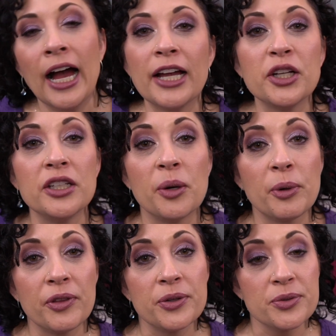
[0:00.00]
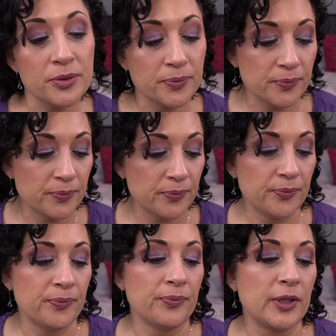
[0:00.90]
I could not wear those.
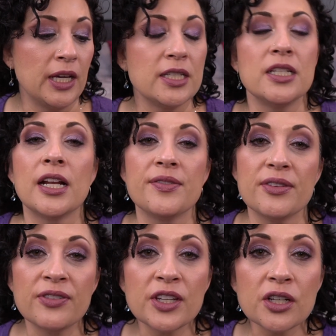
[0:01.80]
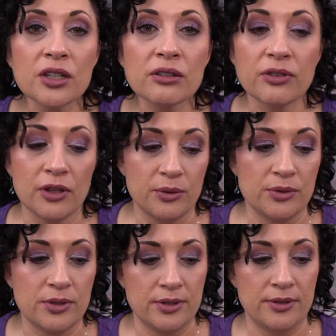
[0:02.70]
I did not have the figure for
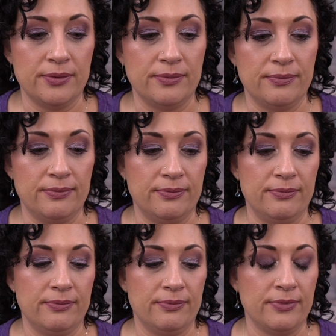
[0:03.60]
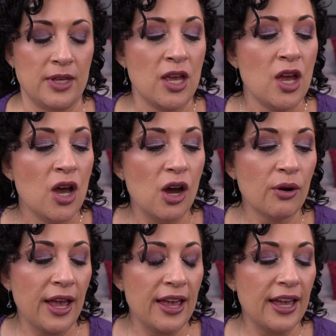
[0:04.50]
those.
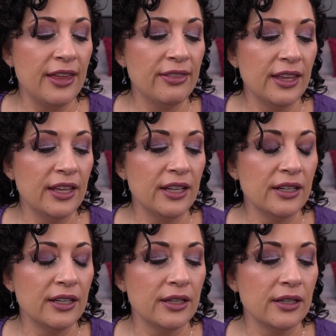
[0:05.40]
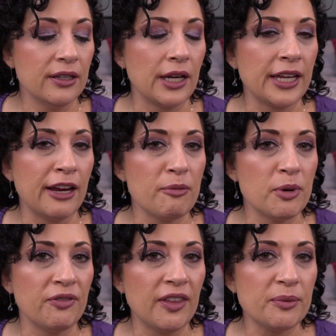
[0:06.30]
Okay, and then I can't remember
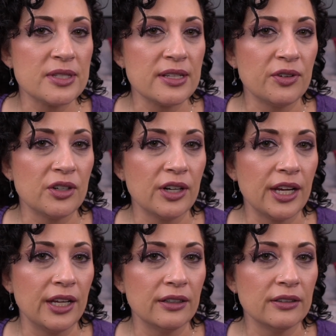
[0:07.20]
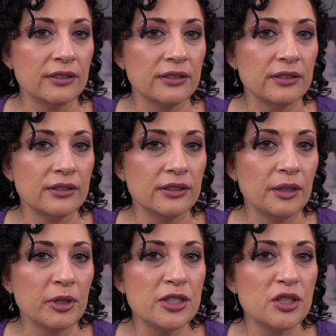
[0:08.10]
if that was seven or eight.
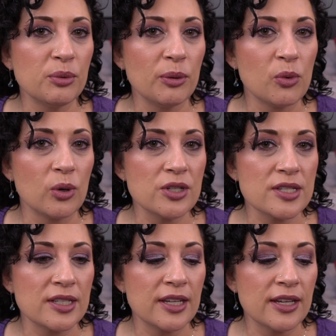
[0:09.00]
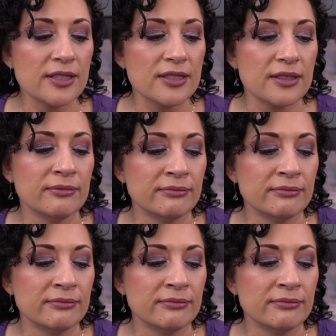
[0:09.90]
I'm going to do one more just in case.